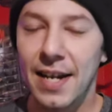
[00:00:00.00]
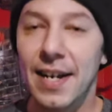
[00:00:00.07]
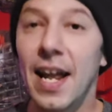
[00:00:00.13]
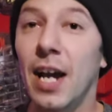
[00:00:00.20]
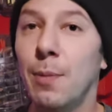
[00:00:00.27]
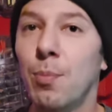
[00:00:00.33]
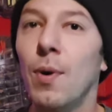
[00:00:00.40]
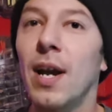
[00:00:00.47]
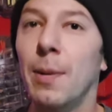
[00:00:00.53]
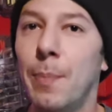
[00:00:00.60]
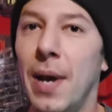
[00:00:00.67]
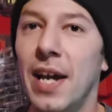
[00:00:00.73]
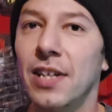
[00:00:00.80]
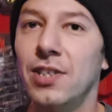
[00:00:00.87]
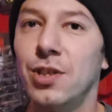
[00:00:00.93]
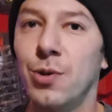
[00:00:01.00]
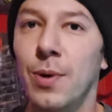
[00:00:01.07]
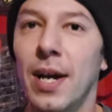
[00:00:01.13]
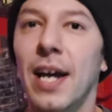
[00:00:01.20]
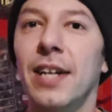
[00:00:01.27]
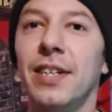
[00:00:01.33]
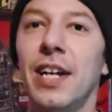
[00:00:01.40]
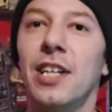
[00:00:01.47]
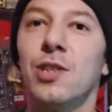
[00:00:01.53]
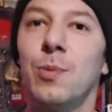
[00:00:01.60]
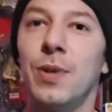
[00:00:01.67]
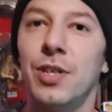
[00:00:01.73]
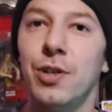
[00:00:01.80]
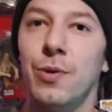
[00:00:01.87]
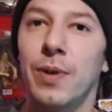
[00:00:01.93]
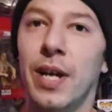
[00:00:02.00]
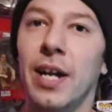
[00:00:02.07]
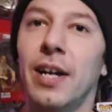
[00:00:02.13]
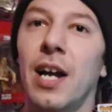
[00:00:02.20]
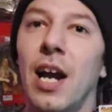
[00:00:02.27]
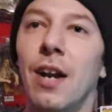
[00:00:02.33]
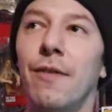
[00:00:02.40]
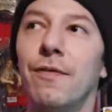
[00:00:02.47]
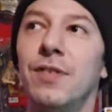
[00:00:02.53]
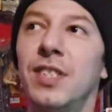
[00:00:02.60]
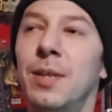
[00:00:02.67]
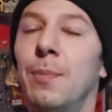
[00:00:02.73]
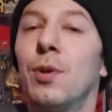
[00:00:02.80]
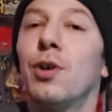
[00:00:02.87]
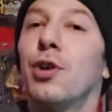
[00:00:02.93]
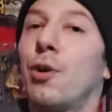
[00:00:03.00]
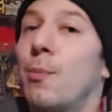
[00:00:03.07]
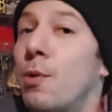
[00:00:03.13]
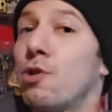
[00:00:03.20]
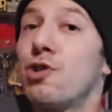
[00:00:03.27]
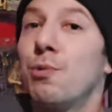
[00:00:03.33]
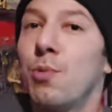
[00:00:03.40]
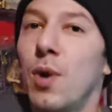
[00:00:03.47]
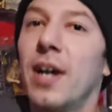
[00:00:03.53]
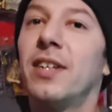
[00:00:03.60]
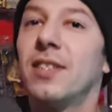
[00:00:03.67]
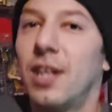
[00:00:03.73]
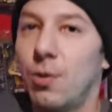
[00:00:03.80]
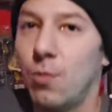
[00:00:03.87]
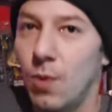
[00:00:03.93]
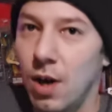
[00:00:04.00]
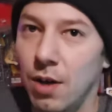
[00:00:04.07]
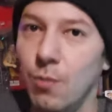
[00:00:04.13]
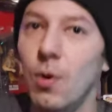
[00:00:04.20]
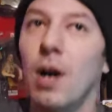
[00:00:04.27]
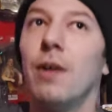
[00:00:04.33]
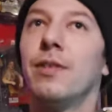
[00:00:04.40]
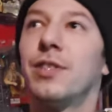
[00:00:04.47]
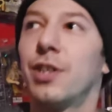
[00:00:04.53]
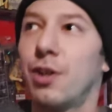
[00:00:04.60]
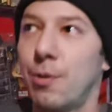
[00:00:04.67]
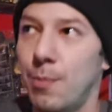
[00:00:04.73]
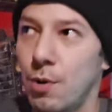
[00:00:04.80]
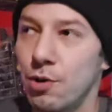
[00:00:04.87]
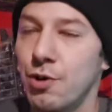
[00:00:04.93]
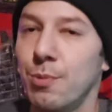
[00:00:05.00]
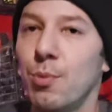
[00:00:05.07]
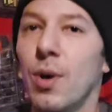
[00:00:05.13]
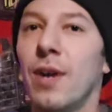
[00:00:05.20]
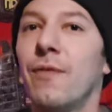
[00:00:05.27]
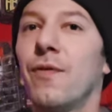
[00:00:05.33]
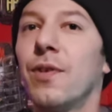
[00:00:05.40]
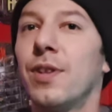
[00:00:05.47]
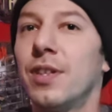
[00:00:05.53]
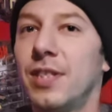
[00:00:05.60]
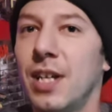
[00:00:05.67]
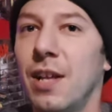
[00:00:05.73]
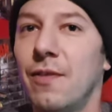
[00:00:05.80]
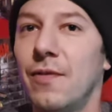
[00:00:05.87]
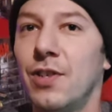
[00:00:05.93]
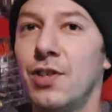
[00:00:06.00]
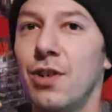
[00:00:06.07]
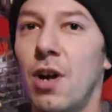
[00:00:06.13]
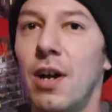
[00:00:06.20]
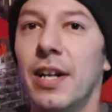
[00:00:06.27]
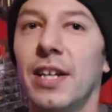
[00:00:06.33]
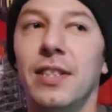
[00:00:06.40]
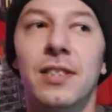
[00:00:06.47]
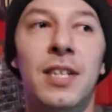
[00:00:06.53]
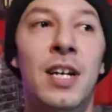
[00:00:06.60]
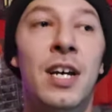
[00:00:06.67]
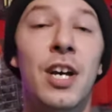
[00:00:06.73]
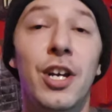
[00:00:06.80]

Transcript: neck break pace to it. And yes, we do get kind of similar commercial breaks, like while it's a commercial break for the television audience,